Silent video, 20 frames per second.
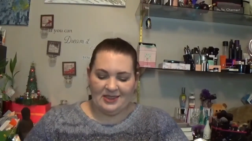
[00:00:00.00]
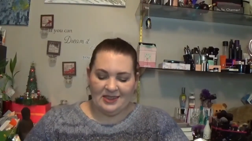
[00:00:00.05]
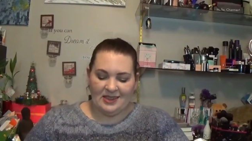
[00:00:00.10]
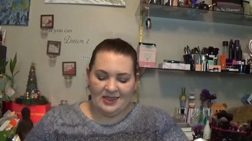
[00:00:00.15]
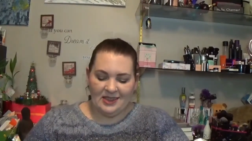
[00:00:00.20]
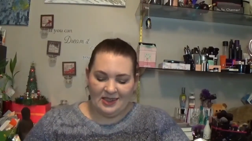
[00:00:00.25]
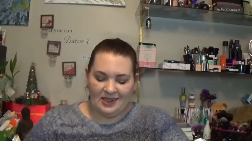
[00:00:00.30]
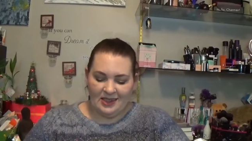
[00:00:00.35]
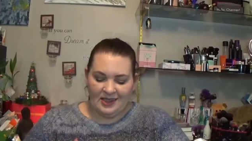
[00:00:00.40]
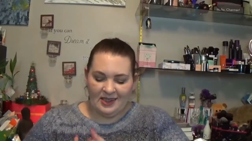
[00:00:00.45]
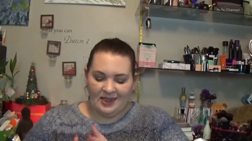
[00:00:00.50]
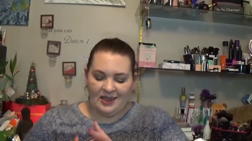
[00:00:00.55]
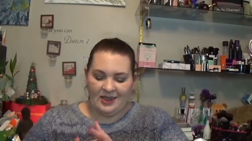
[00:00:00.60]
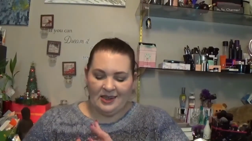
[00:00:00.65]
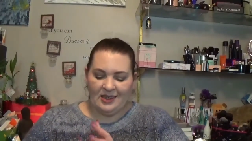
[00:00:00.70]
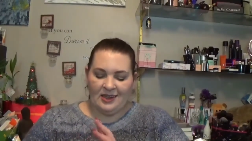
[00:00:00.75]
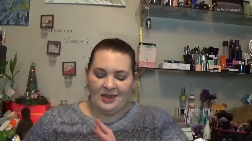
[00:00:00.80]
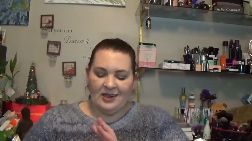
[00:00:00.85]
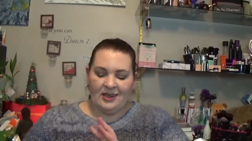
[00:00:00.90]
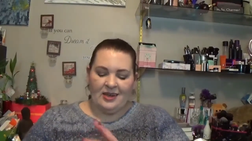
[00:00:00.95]

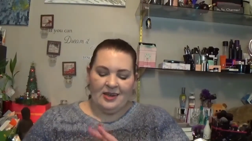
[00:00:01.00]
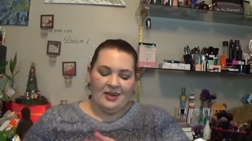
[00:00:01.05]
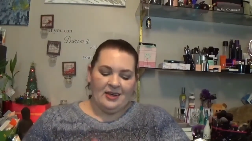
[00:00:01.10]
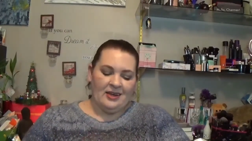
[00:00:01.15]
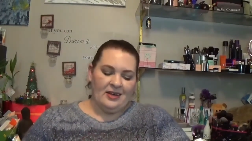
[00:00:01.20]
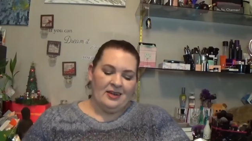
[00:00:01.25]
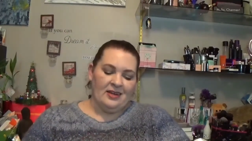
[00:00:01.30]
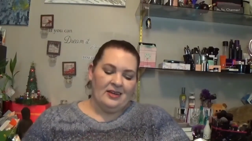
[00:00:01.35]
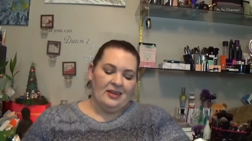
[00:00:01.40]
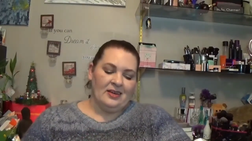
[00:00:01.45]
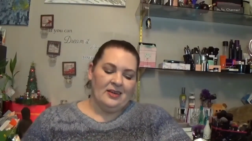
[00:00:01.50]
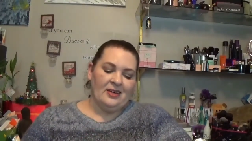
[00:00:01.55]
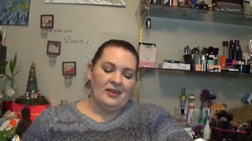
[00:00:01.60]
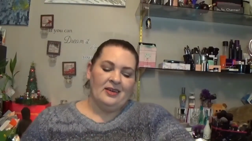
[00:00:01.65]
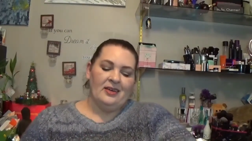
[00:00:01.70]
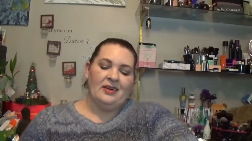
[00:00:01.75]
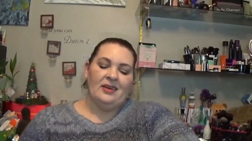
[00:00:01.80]
Nobody speaks.